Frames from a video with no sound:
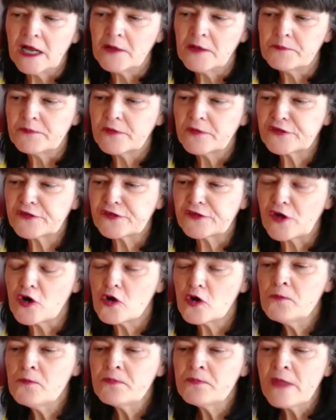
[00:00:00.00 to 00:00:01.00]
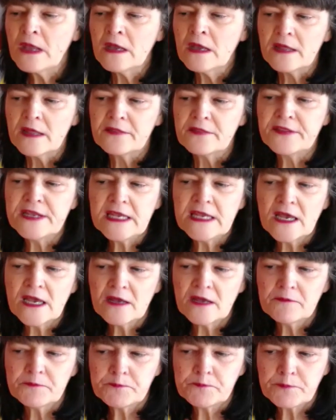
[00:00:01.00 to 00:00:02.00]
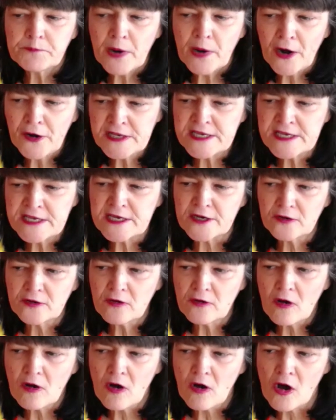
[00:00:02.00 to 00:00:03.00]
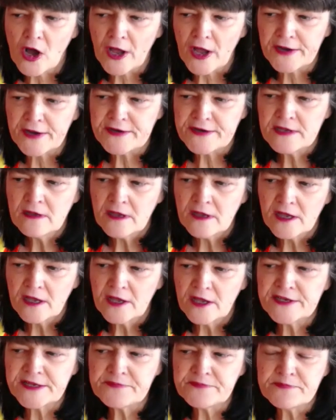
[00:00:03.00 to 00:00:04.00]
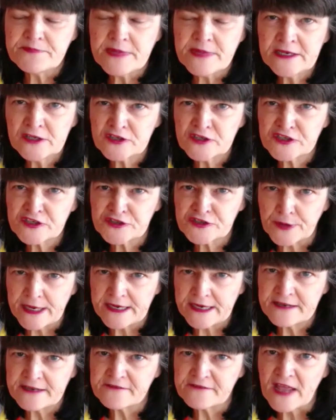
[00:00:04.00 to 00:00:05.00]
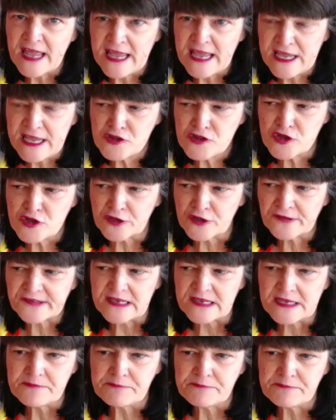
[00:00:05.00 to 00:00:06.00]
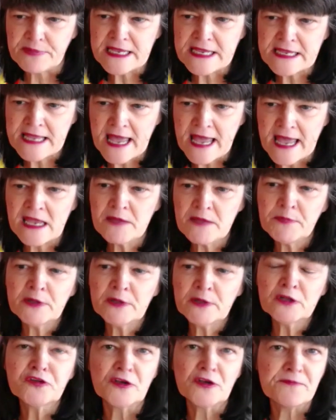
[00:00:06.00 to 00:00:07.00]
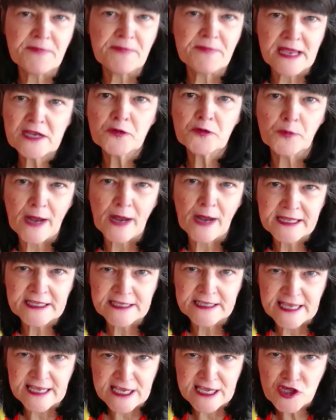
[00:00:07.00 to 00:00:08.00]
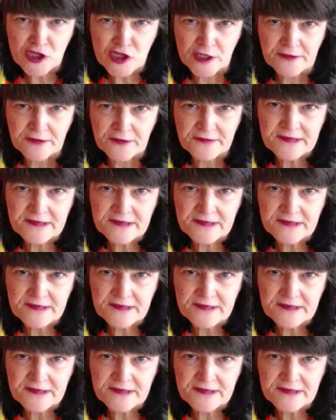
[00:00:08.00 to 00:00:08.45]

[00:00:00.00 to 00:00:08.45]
So the part here on an administrative agency being able to make regulations.